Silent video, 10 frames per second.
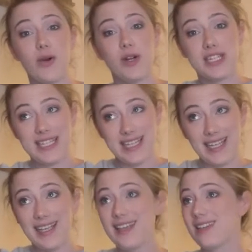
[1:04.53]
or
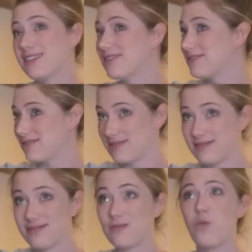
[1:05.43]
tea,
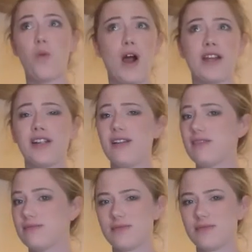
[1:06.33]
water,